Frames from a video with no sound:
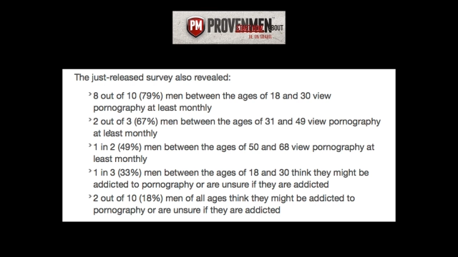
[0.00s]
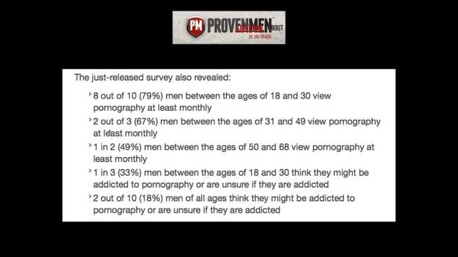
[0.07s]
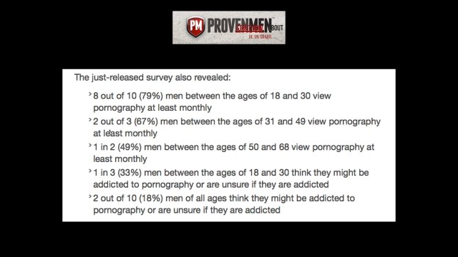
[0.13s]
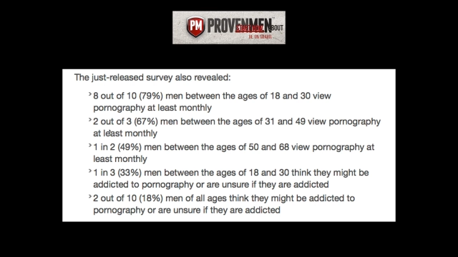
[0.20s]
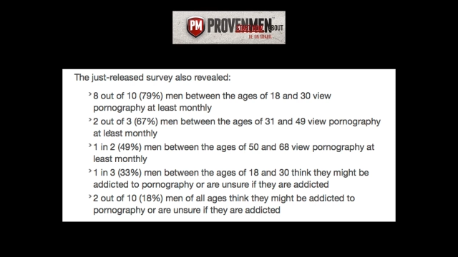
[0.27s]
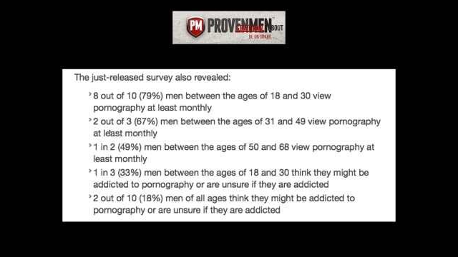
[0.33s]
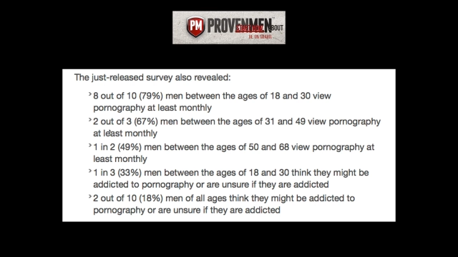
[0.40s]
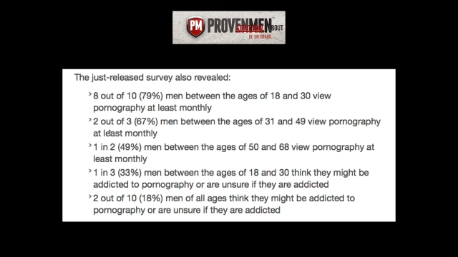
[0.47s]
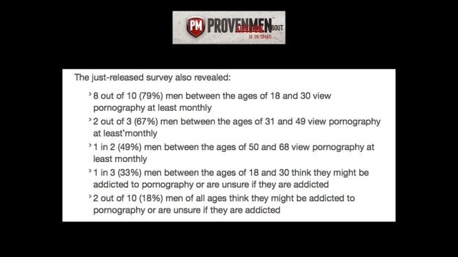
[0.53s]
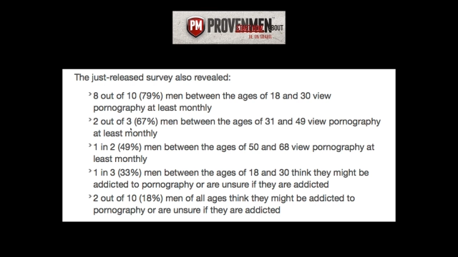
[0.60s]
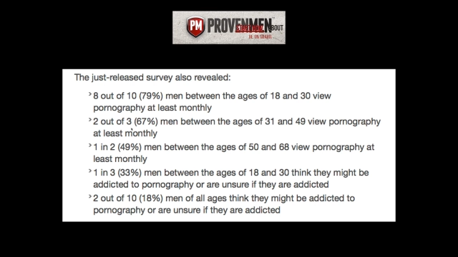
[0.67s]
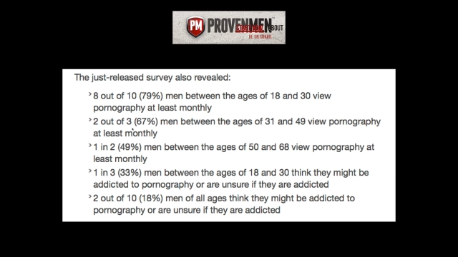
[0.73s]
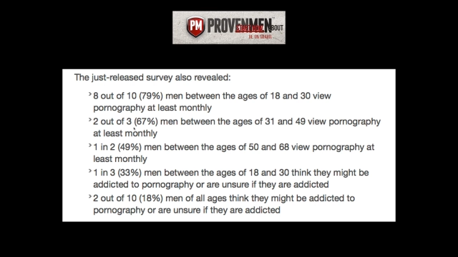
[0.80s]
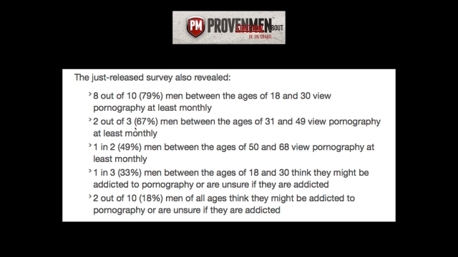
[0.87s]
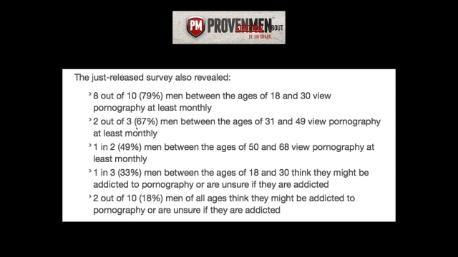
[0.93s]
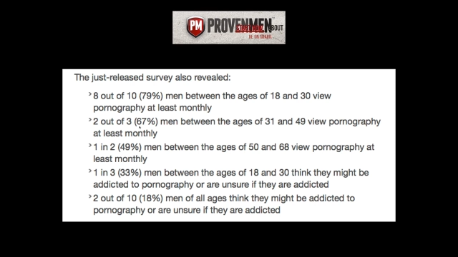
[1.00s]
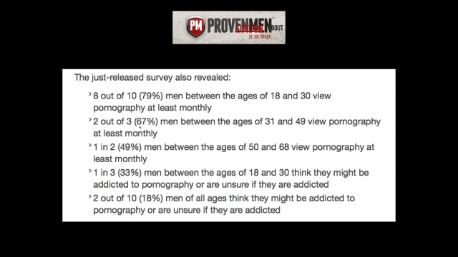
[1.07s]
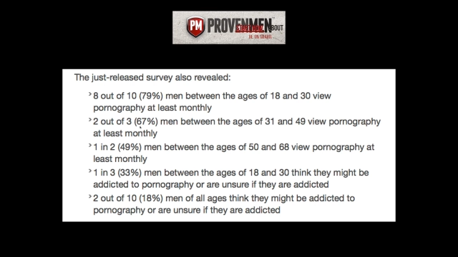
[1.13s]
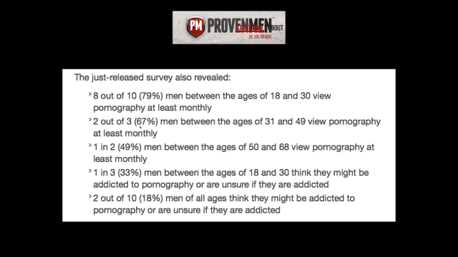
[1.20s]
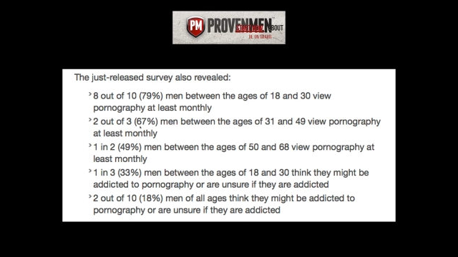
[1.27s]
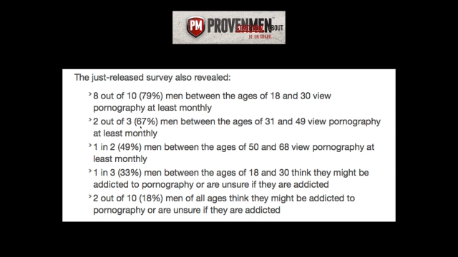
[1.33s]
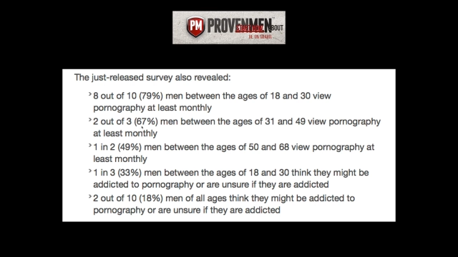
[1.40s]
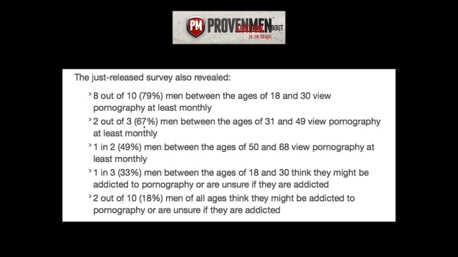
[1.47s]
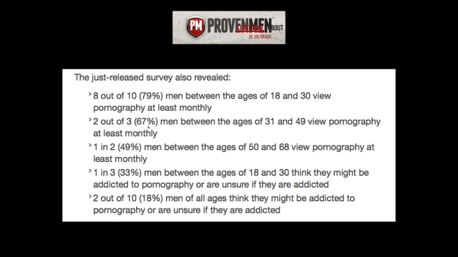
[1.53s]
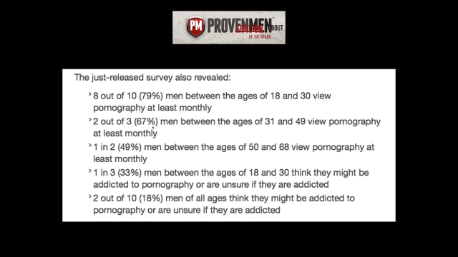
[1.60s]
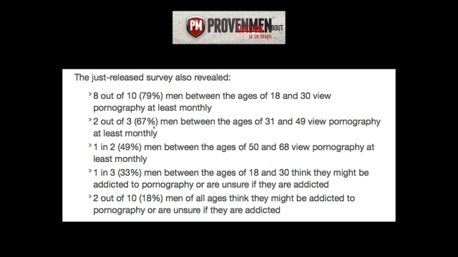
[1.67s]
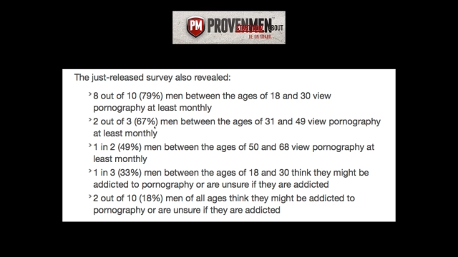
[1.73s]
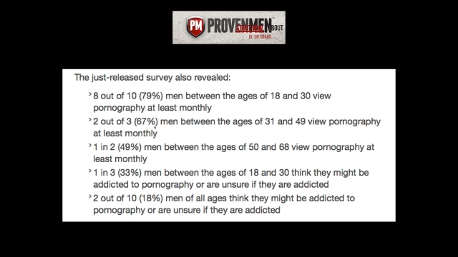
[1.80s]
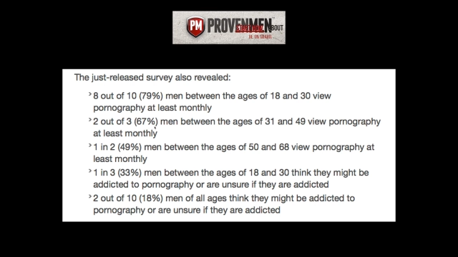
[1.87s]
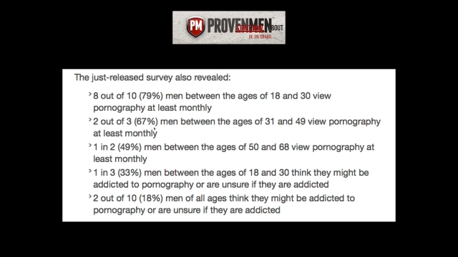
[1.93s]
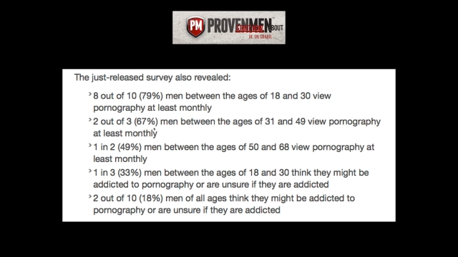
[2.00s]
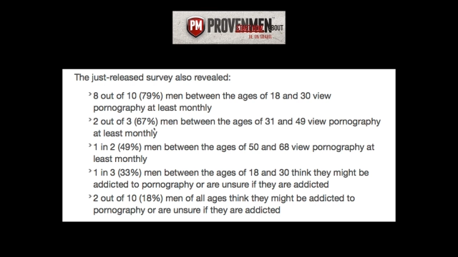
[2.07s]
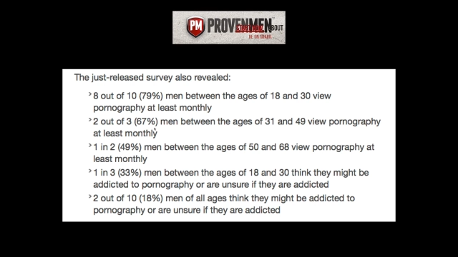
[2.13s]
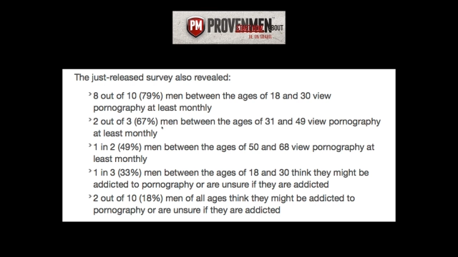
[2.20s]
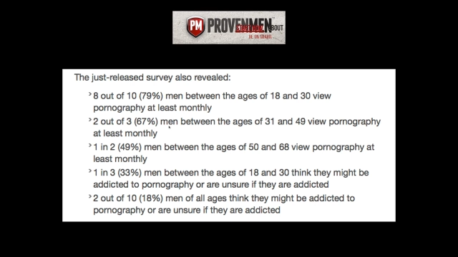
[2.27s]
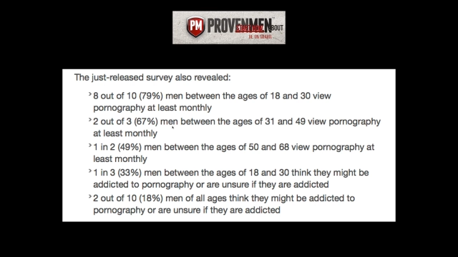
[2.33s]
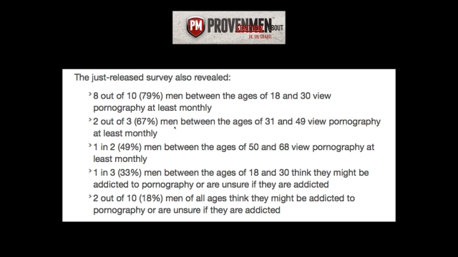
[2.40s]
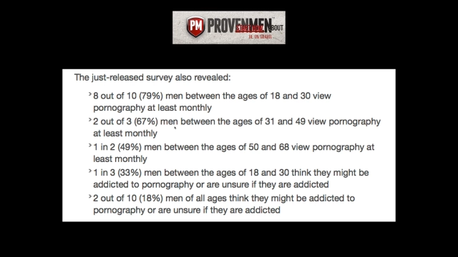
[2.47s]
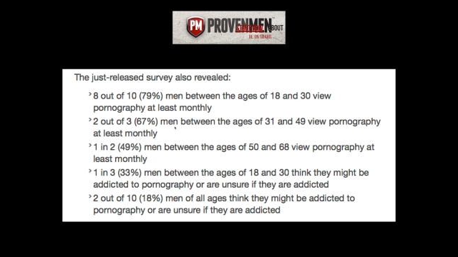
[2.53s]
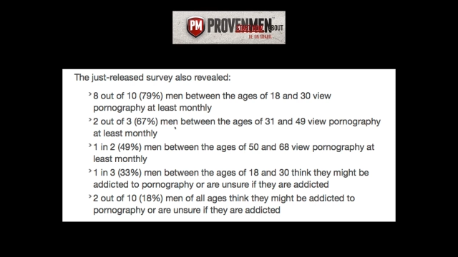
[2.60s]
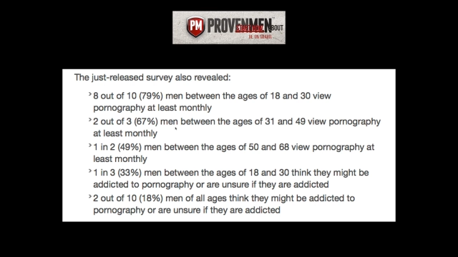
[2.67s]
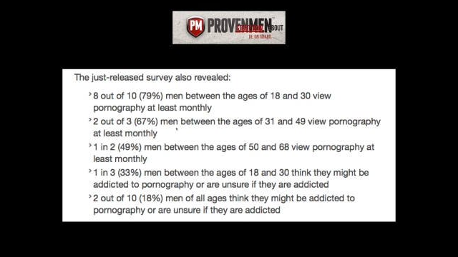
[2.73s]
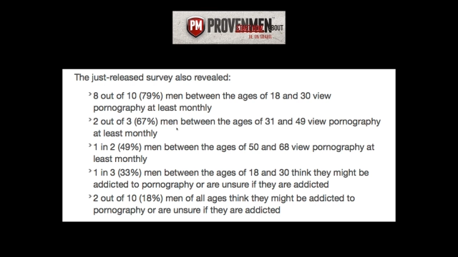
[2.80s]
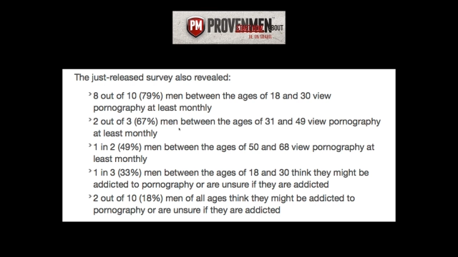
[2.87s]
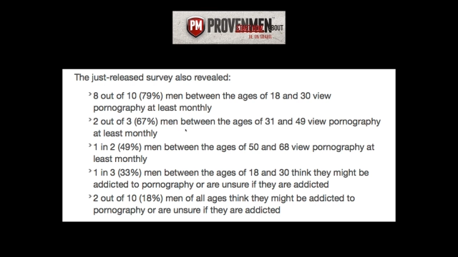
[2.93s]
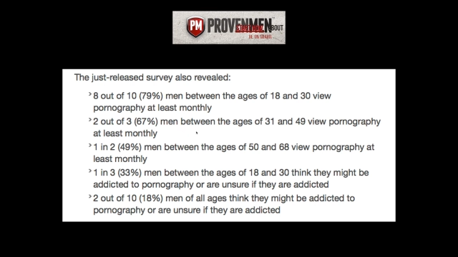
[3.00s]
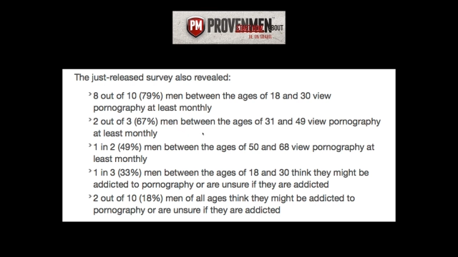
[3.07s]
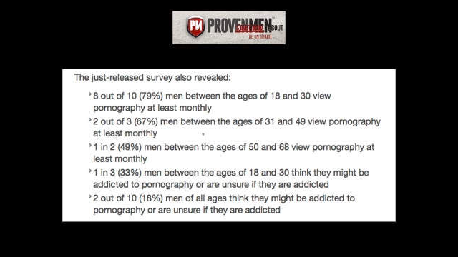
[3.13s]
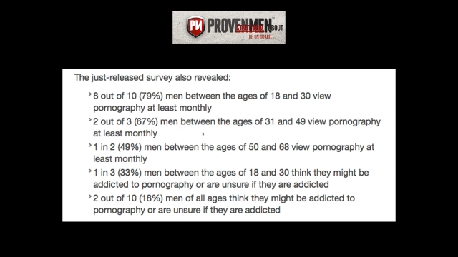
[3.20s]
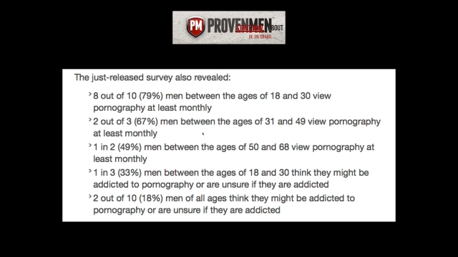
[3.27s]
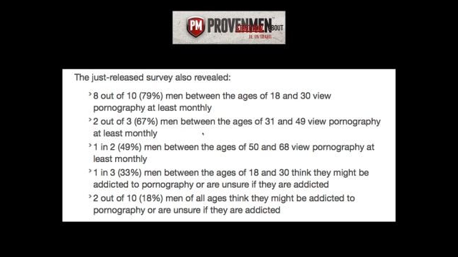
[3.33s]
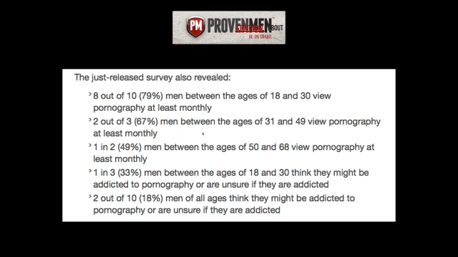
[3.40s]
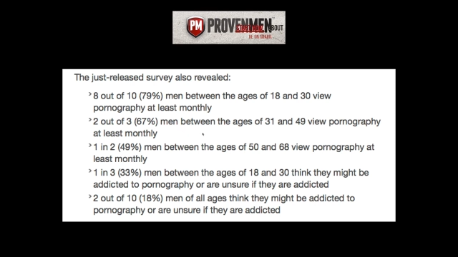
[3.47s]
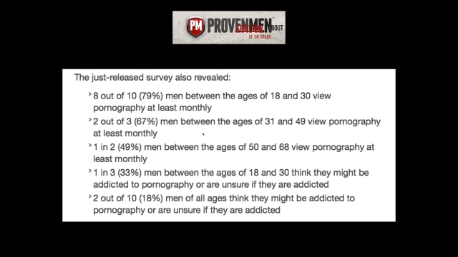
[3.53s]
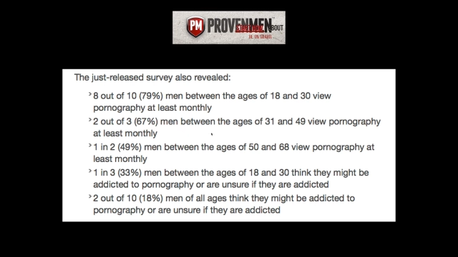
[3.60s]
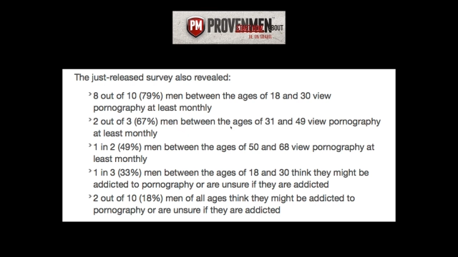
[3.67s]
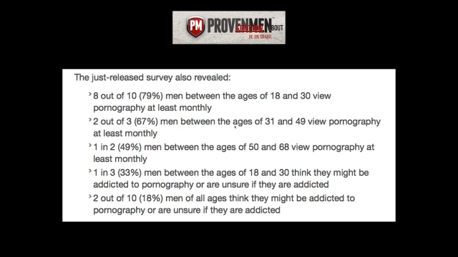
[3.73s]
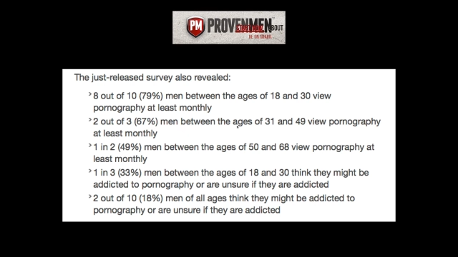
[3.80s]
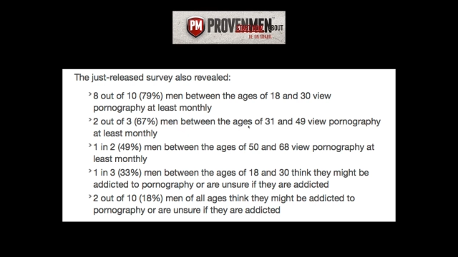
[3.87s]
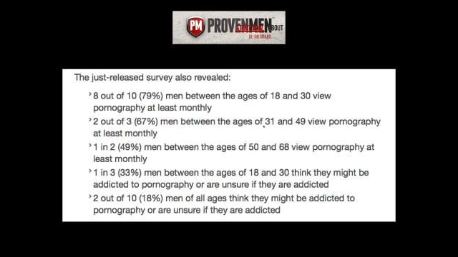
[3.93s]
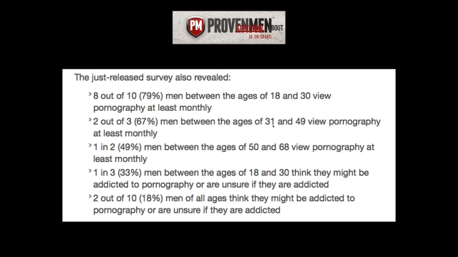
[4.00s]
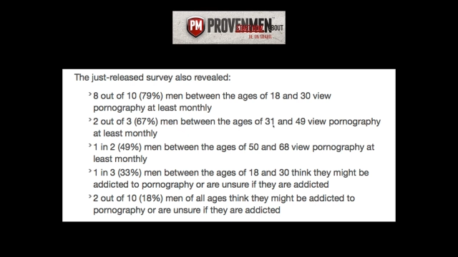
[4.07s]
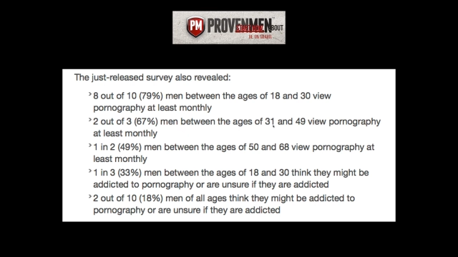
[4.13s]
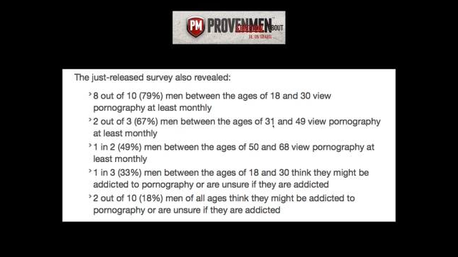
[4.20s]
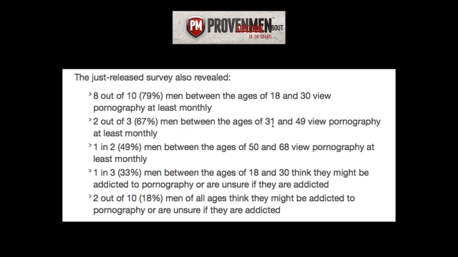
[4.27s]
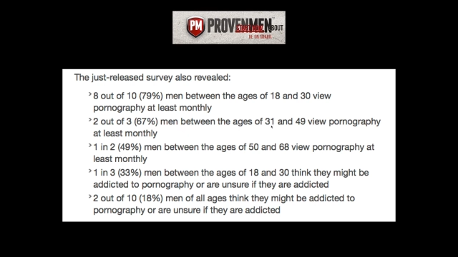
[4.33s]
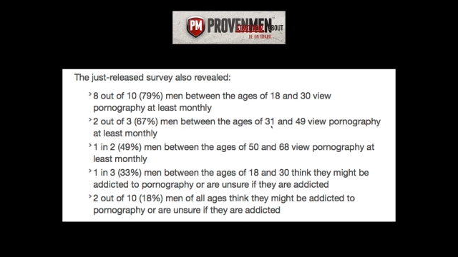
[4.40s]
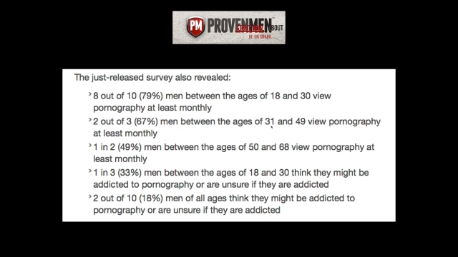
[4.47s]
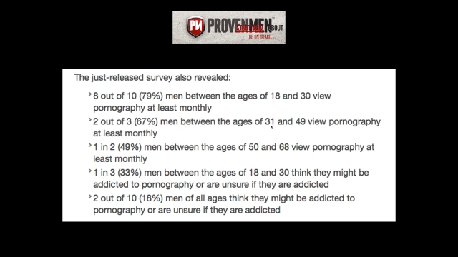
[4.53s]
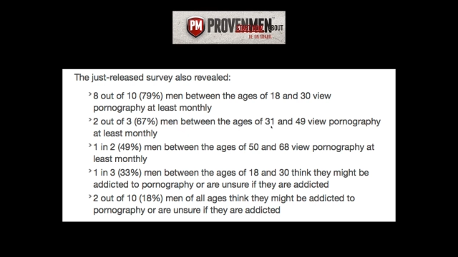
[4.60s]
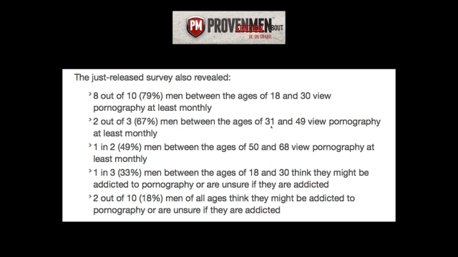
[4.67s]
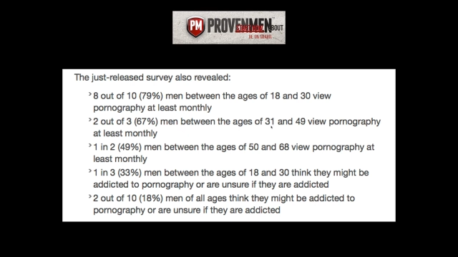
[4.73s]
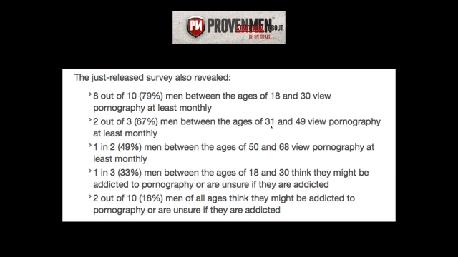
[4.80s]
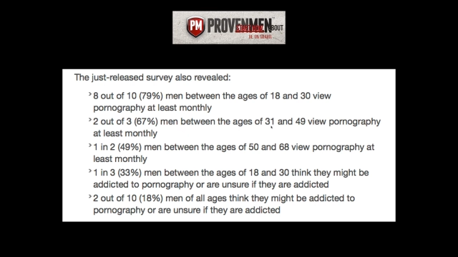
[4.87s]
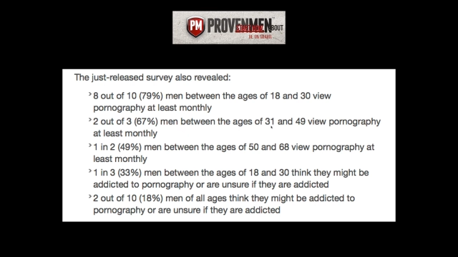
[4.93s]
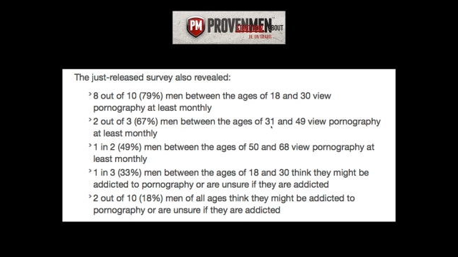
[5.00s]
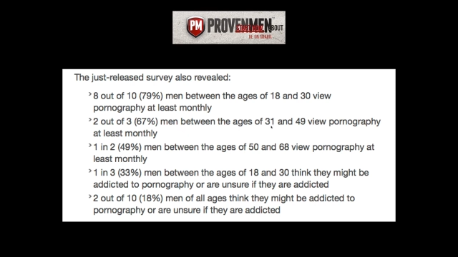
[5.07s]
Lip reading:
No face is visible, so there are no lips to read.